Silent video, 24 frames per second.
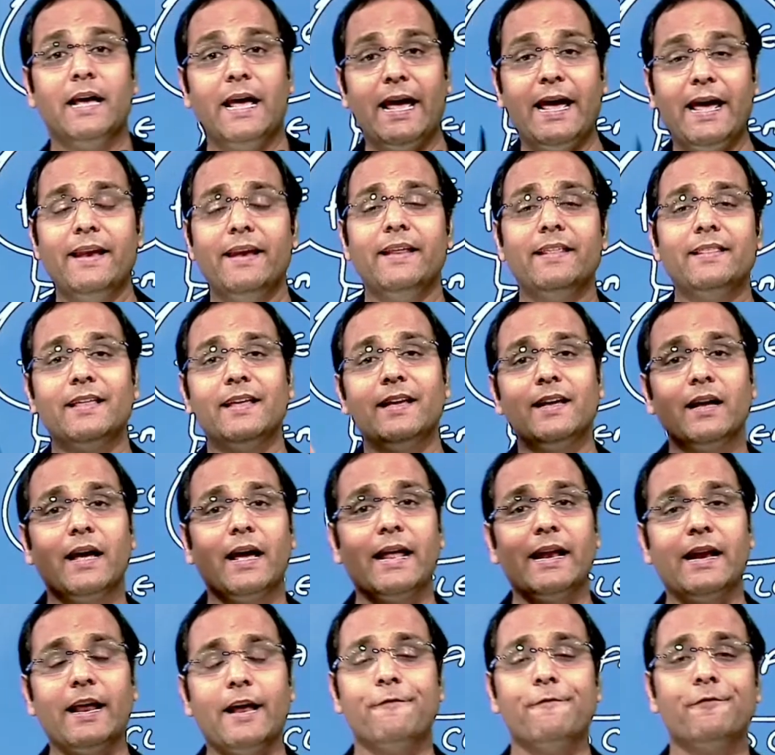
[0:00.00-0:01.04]
Anything
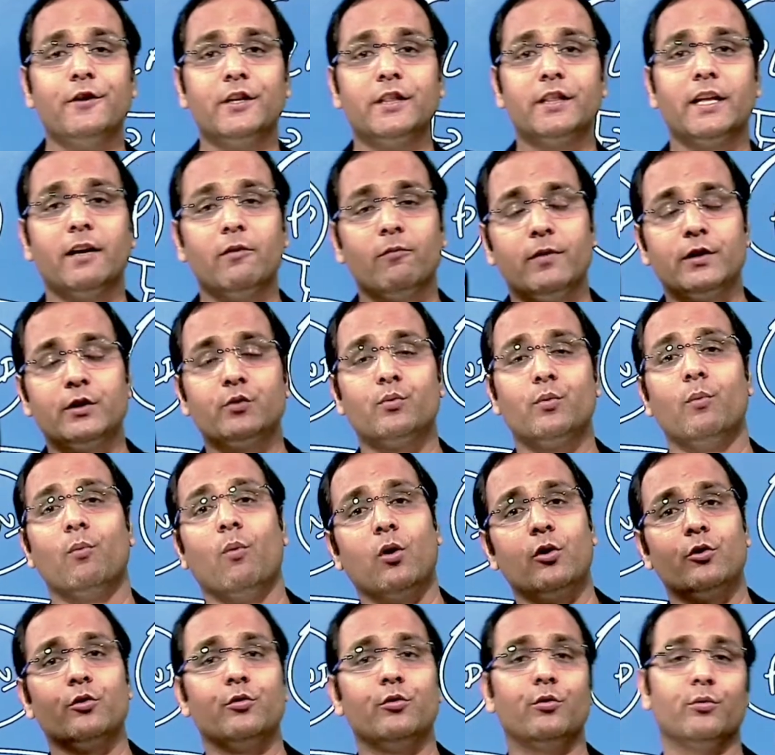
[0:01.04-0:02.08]
and everything which we
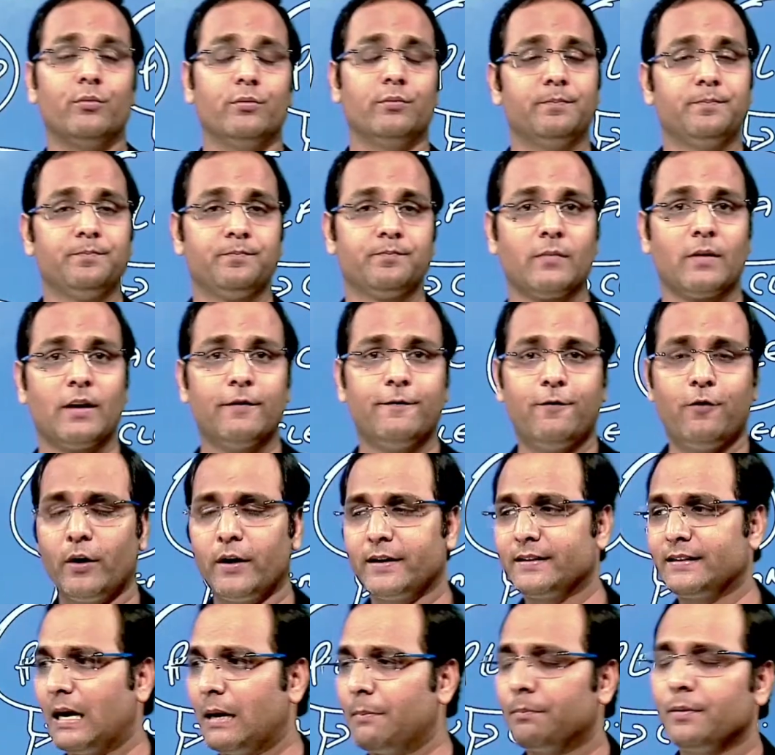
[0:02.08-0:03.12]
want to do. For
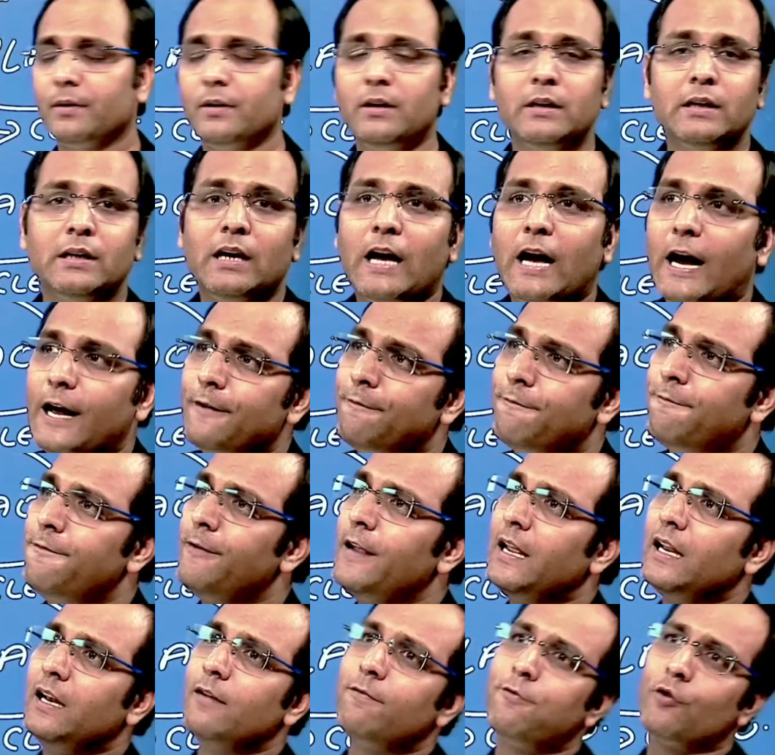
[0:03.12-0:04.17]
example, I
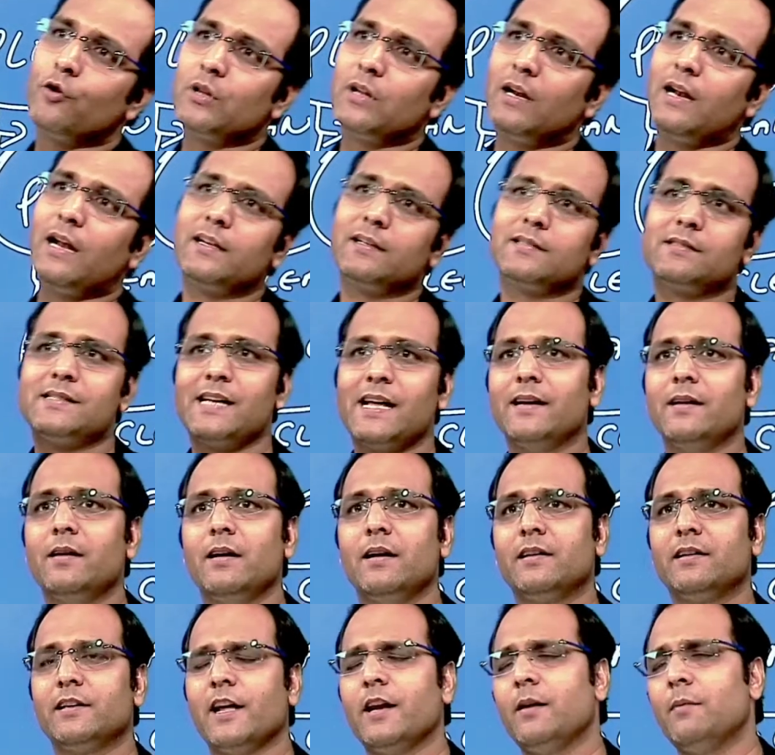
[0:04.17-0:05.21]
feel for the last
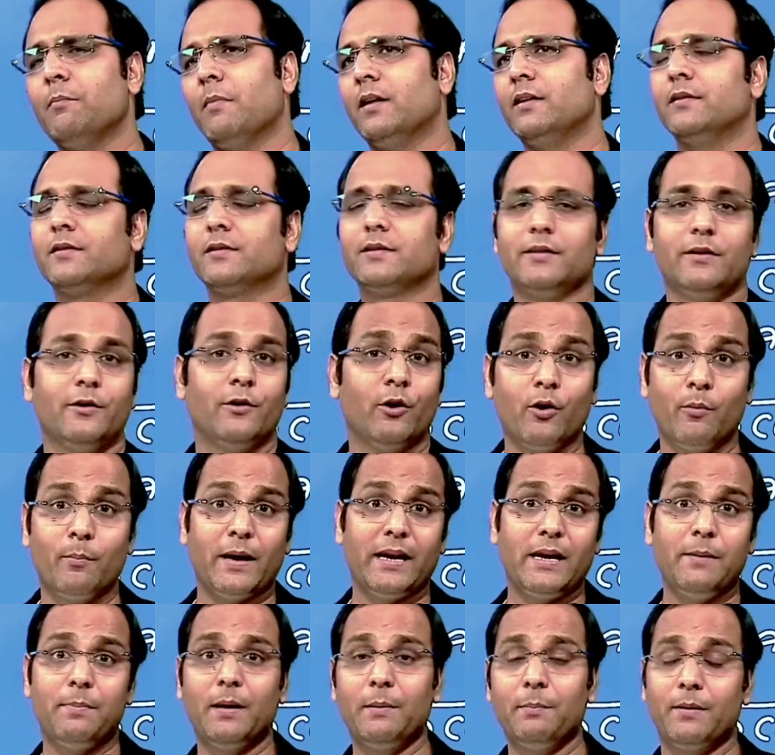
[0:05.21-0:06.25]
10 months,
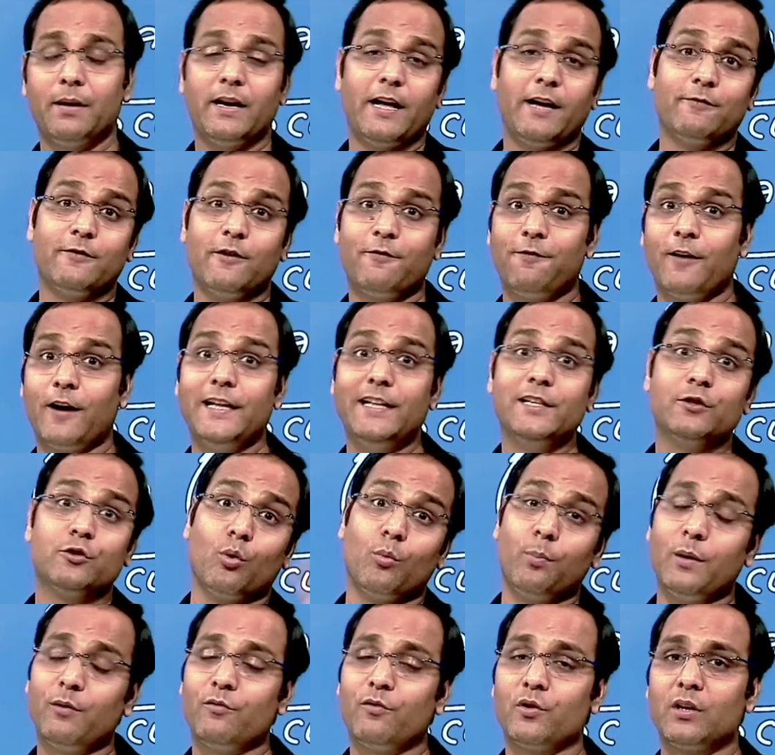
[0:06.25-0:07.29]
many people have the files
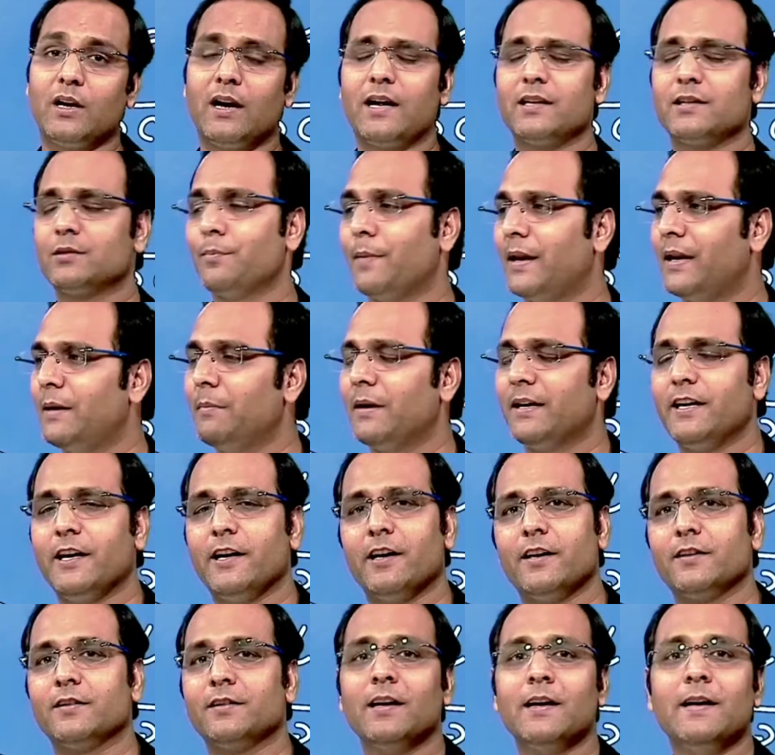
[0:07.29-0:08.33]
open for the last many
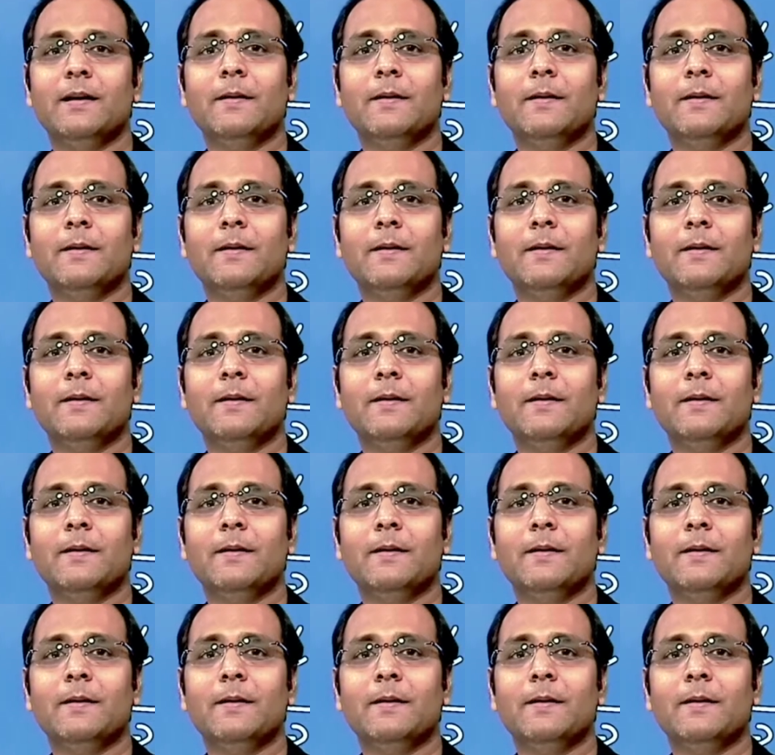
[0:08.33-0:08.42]
years.